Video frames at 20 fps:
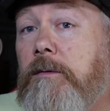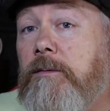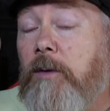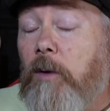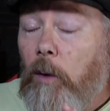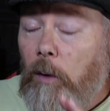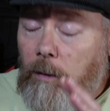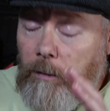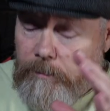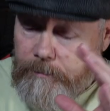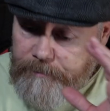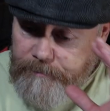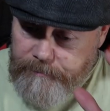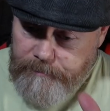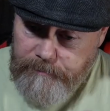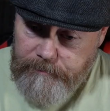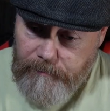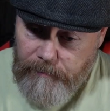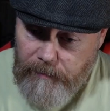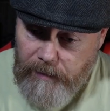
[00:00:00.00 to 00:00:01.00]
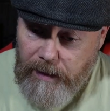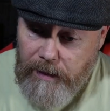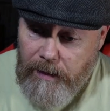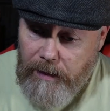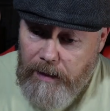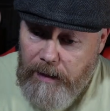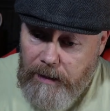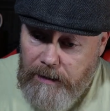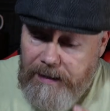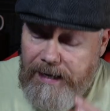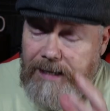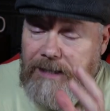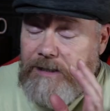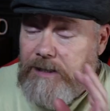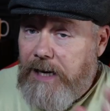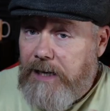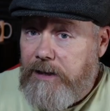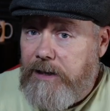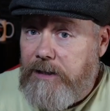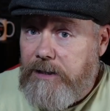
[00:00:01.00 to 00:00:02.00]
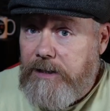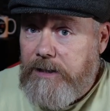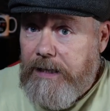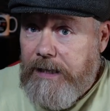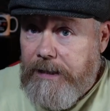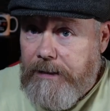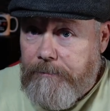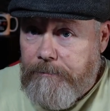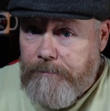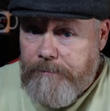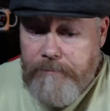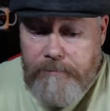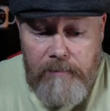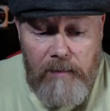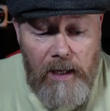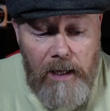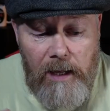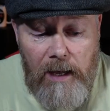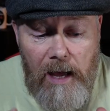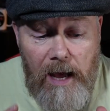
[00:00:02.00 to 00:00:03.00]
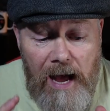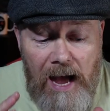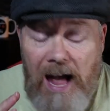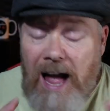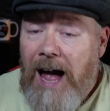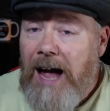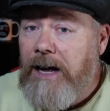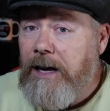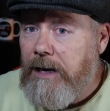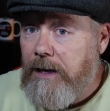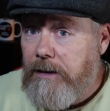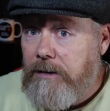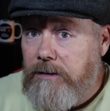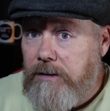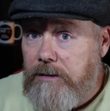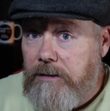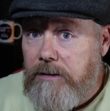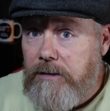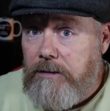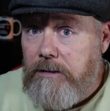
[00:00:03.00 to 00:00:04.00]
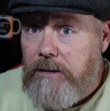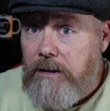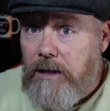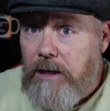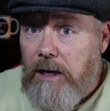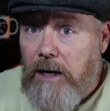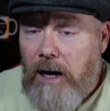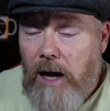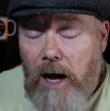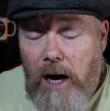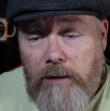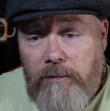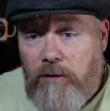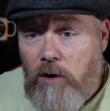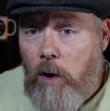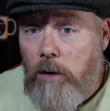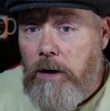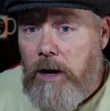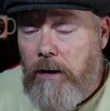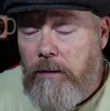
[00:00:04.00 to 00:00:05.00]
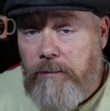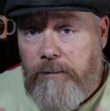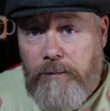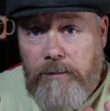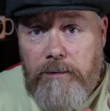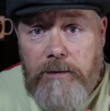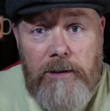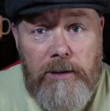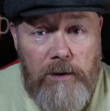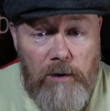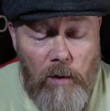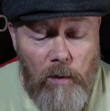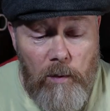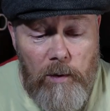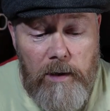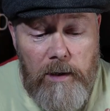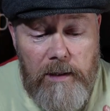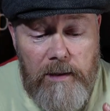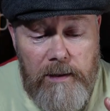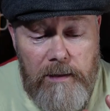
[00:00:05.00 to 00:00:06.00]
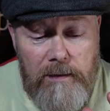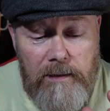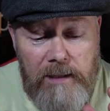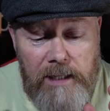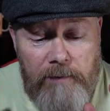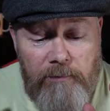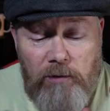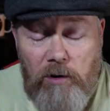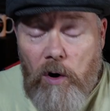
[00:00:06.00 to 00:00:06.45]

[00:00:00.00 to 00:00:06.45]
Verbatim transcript: of all, let's set the scene. Hackers have got to have, you know, they've